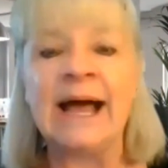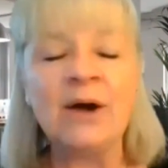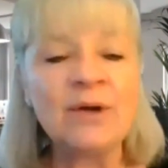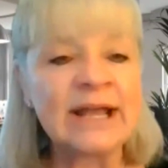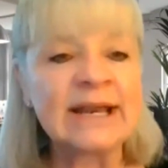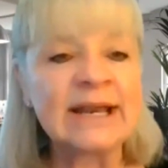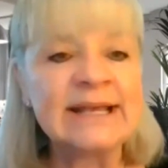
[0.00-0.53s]
How
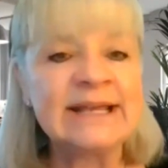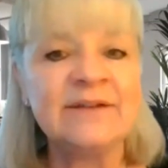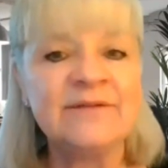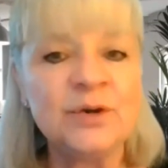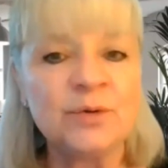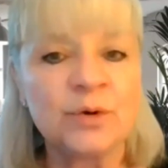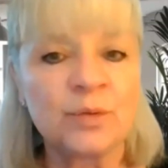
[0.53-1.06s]
can I
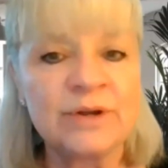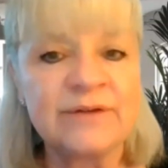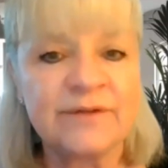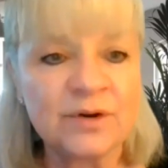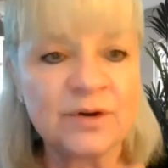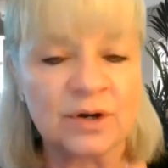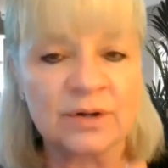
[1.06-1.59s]
give you a
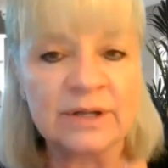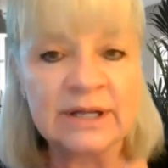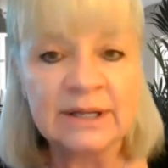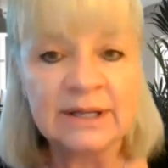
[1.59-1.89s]
referral?